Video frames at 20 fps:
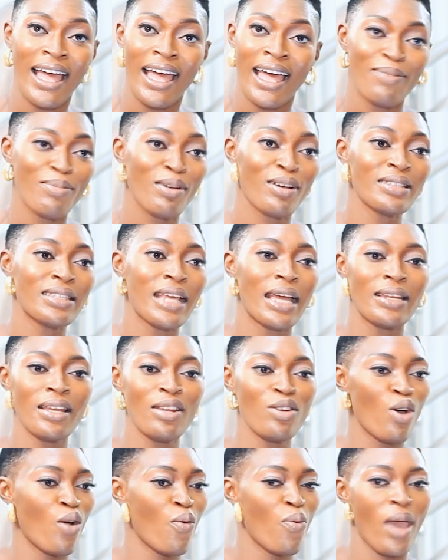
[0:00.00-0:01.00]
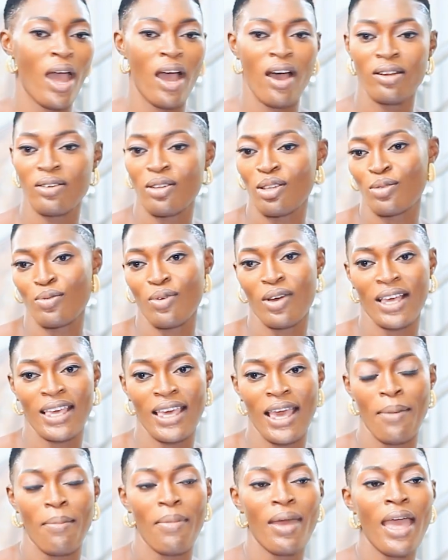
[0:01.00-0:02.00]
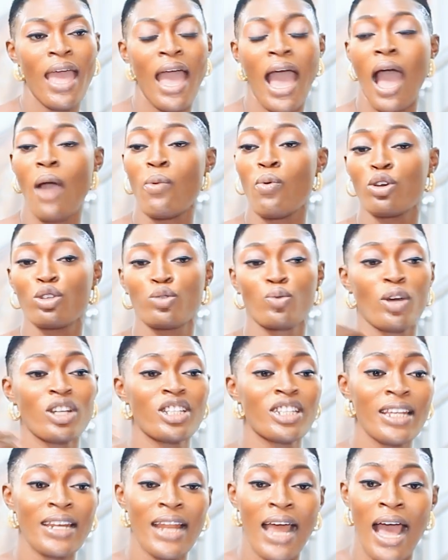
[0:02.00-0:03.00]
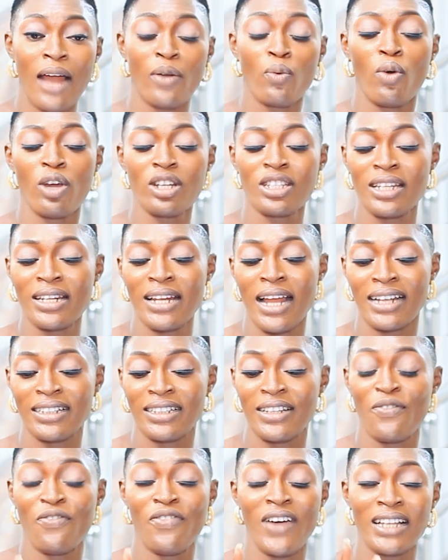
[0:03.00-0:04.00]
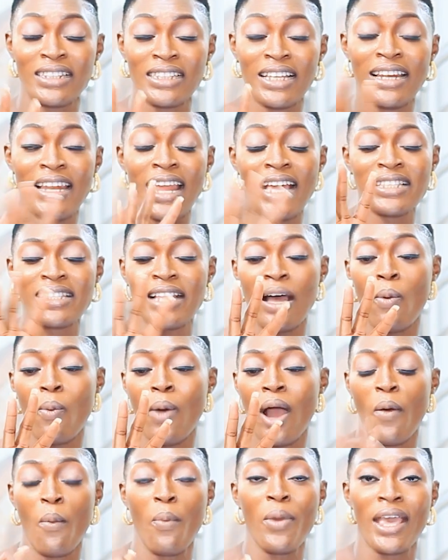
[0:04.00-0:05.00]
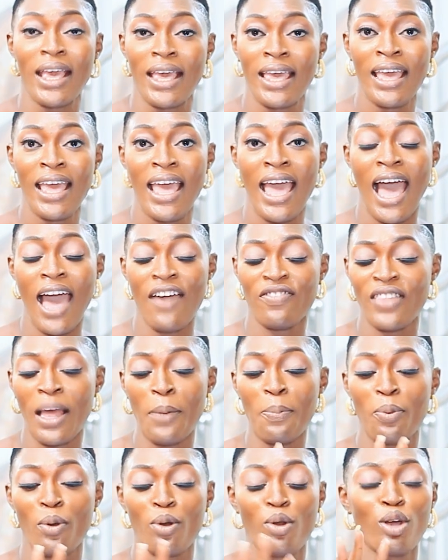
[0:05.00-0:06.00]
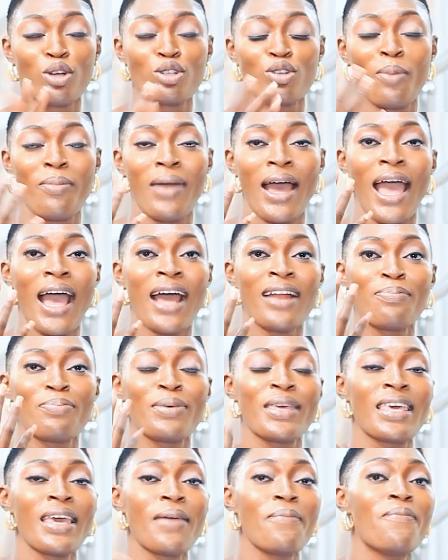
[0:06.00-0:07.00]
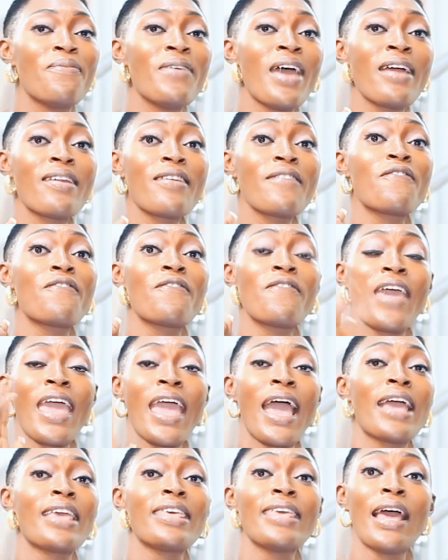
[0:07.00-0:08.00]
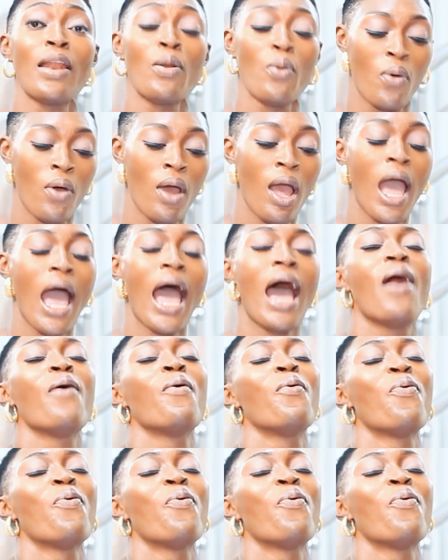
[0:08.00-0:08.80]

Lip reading: because I didn't know where all this one came. I was washing hand. In fact, in less than 1 week after production, my hand became very fair and yellow. I